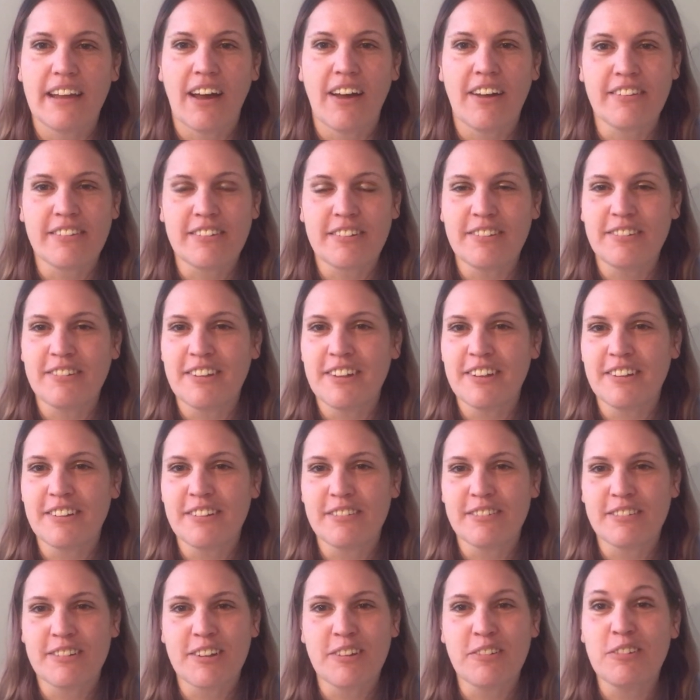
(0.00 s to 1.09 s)
also
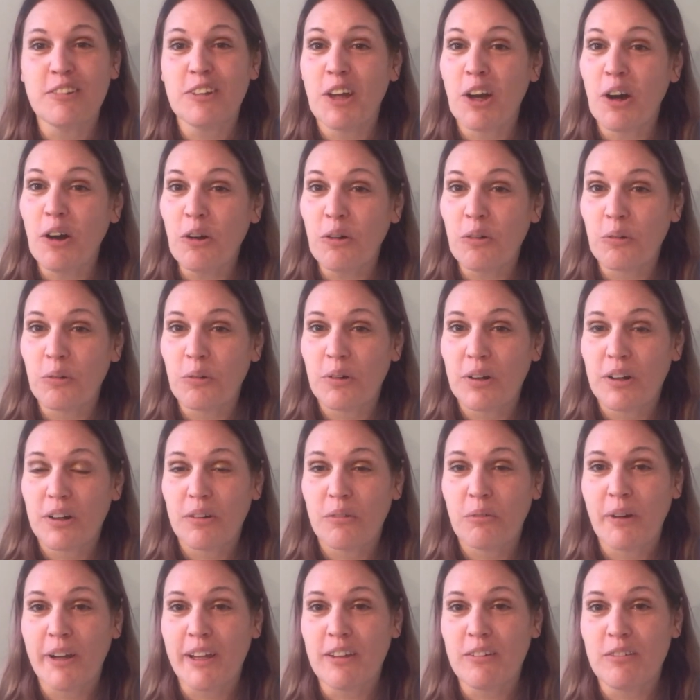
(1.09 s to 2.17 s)
you'll you'll know
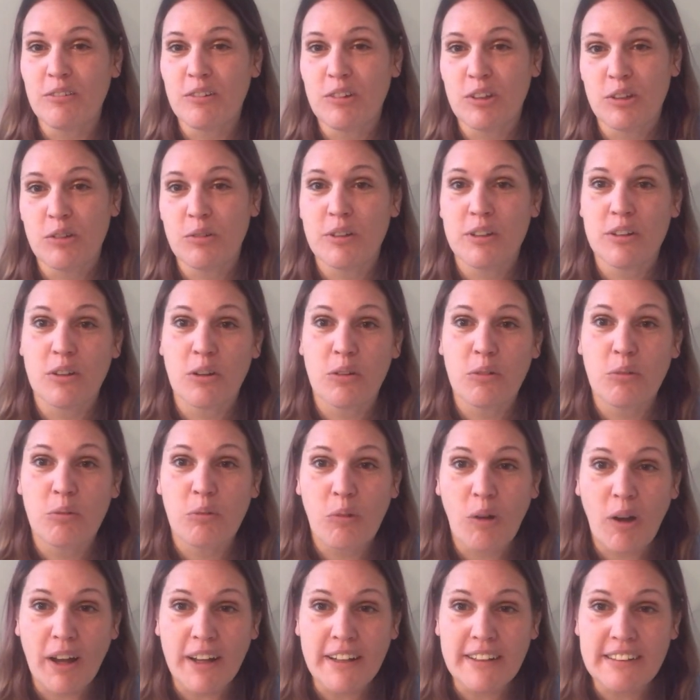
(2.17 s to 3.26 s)
what you do and don't
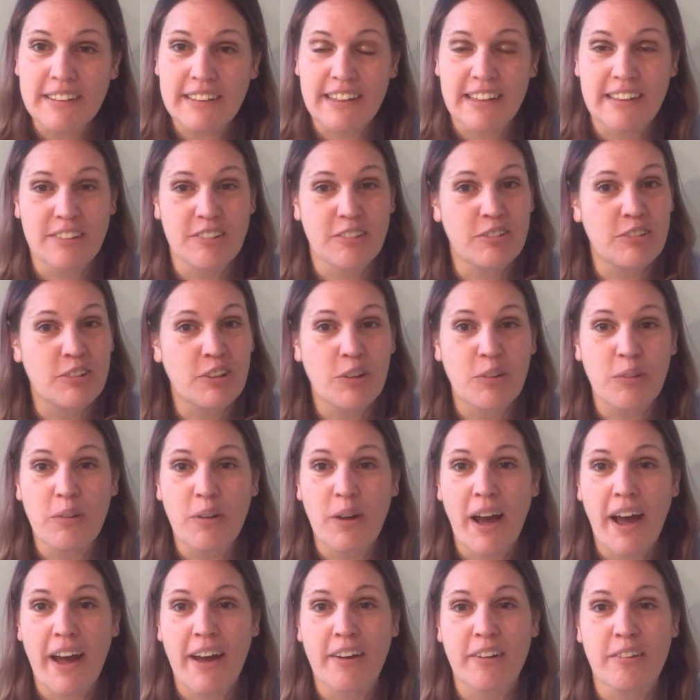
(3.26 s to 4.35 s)
want, and you'll know
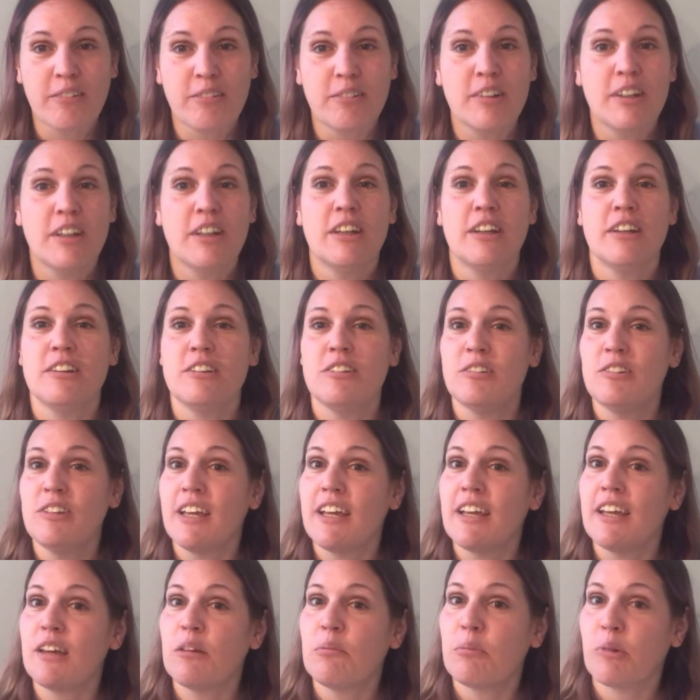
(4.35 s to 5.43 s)
how to
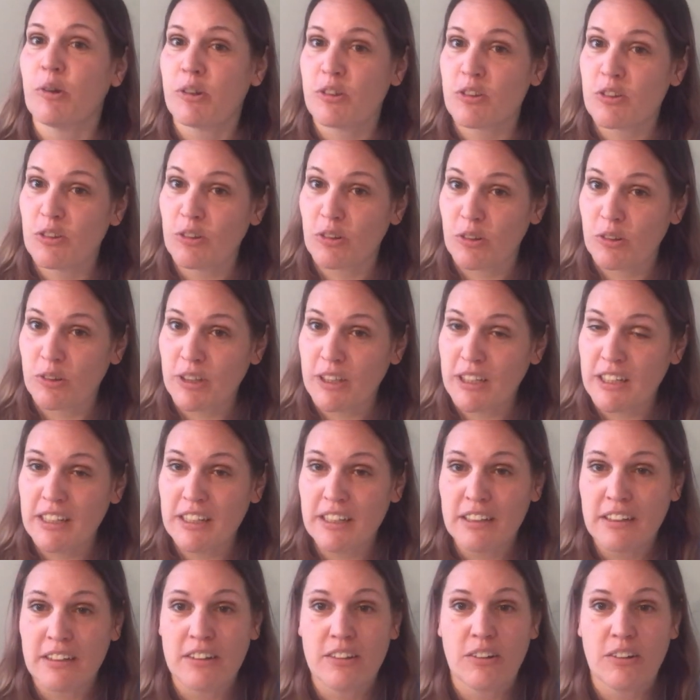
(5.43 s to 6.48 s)
take it more slowly.